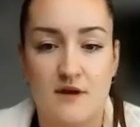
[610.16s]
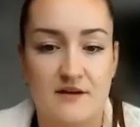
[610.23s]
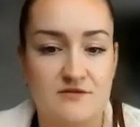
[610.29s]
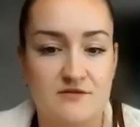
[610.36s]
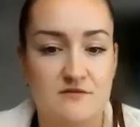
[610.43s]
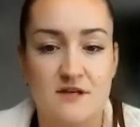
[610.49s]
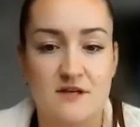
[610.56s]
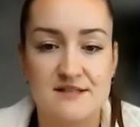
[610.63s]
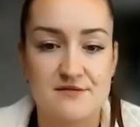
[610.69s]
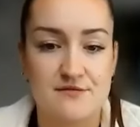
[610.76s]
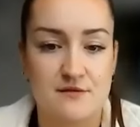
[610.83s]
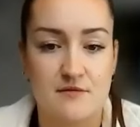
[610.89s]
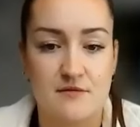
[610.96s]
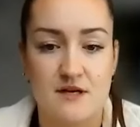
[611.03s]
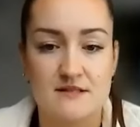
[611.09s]
have to race
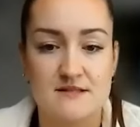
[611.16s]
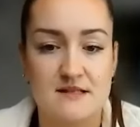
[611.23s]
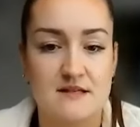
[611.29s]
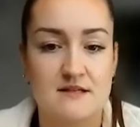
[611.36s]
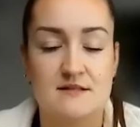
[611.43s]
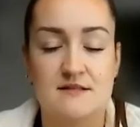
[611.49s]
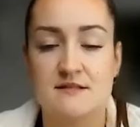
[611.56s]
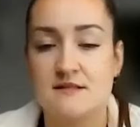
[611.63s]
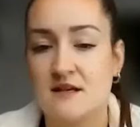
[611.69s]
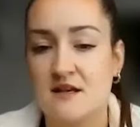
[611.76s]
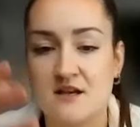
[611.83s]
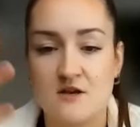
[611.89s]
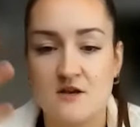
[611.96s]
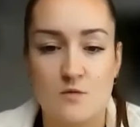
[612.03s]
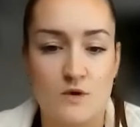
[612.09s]
3 races.
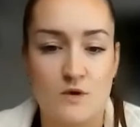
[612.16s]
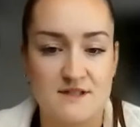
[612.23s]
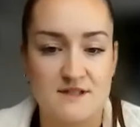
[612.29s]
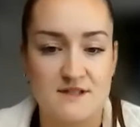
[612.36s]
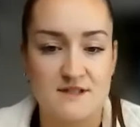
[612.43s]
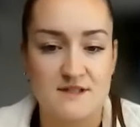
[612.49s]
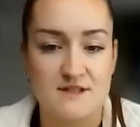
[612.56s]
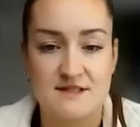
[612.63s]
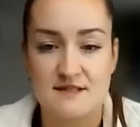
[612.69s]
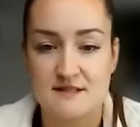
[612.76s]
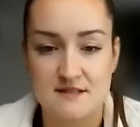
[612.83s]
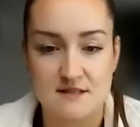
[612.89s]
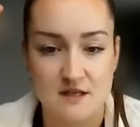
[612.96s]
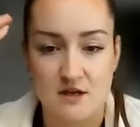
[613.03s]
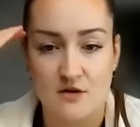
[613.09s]
What's
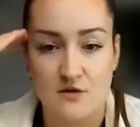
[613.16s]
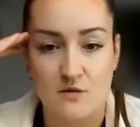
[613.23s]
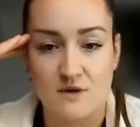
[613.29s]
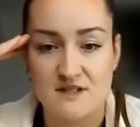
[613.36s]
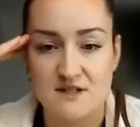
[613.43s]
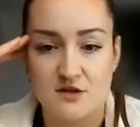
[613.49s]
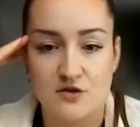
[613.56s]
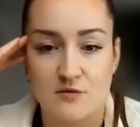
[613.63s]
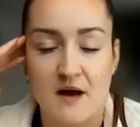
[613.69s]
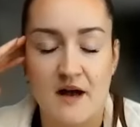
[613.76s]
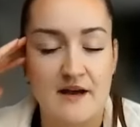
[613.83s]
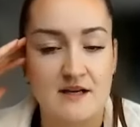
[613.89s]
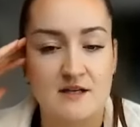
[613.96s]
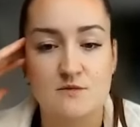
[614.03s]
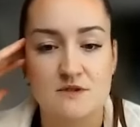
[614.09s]
on your
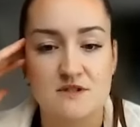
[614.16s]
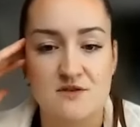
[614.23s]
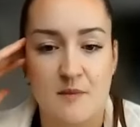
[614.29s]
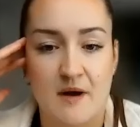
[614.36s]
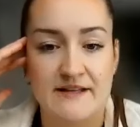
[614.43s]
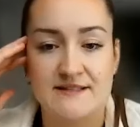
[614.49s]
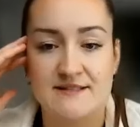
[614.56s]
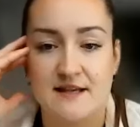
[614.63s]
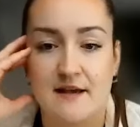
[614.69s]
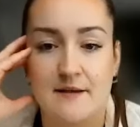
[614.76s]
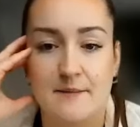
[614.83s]
mind? What's your mindset?